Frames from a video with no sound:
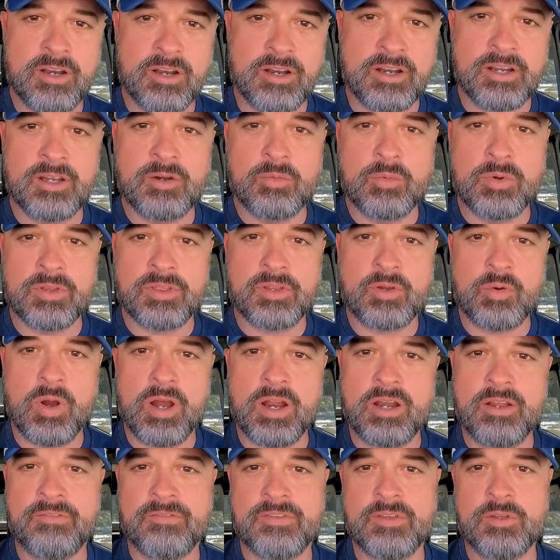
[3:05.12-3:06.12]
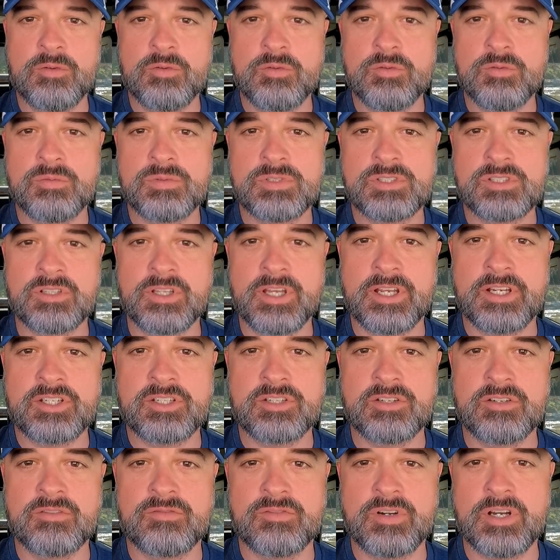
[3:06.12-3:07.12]
area with quite a few
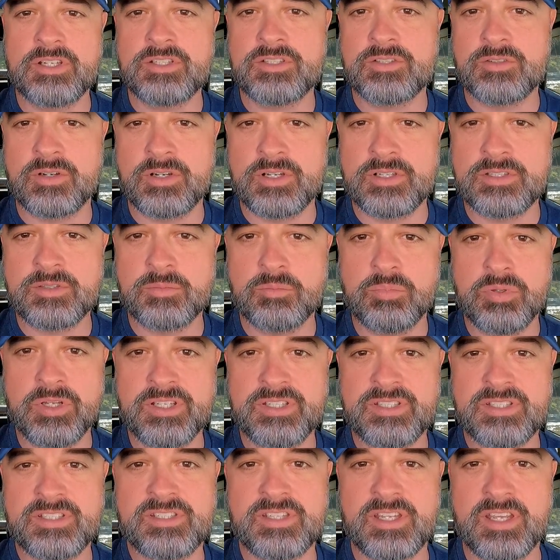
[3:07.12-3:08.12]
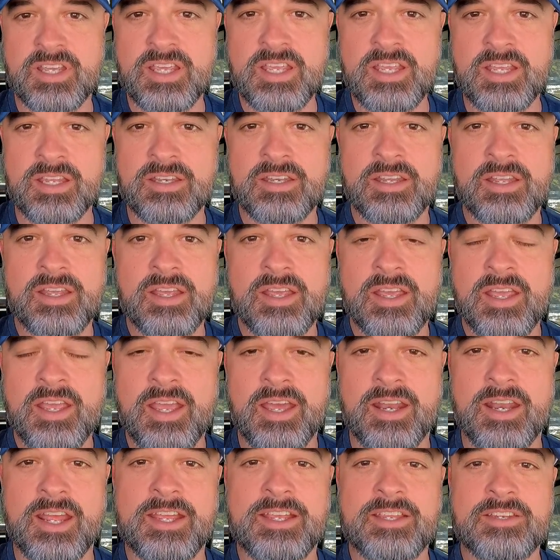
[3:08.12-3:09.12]
selection of restaurants and places to eat.
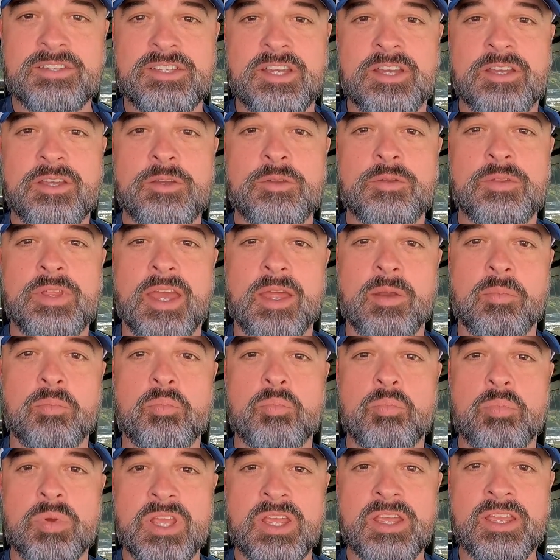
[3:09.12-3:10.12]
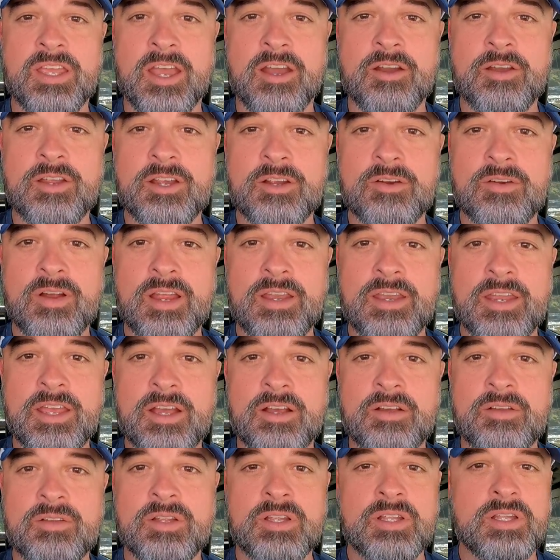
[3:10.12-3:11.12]
And I can tell you that being out here right
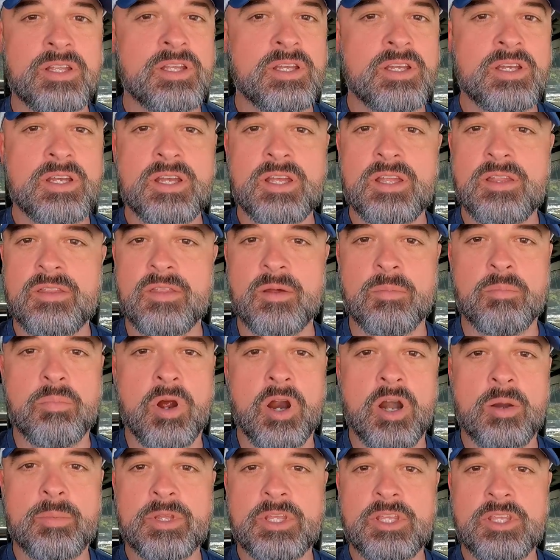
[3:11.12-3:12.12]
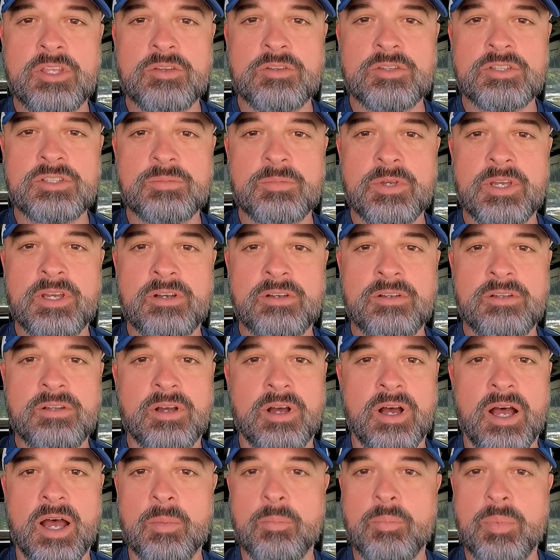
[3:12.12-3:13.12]
now, the barbecue smell,
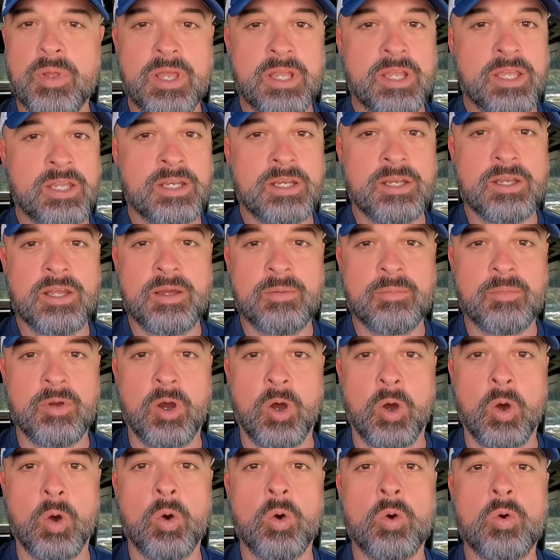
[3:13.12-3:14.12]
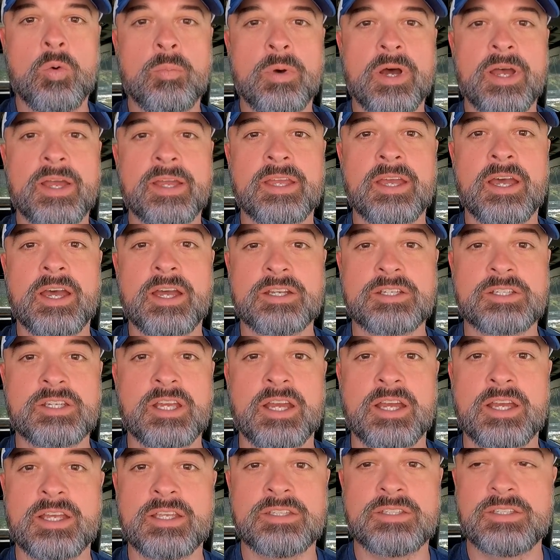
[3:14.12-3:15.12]
I'm picking it up. Oh my gosh,
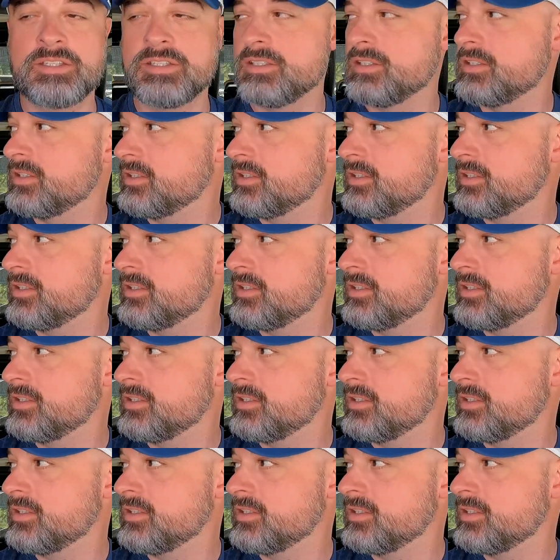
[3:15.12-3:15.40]
guys.